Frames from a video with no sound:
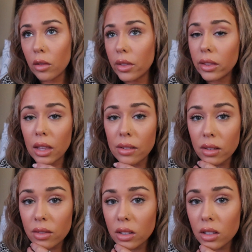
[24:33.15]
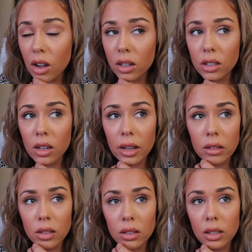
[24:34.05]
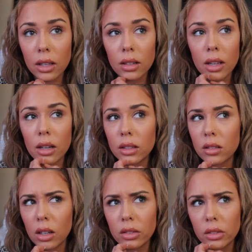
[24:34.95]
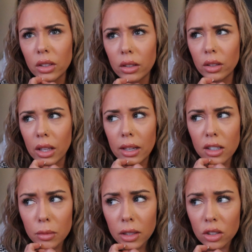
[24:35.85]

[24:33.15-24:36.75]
don't think they've even talked or hung out since then, and it's not even really related to me.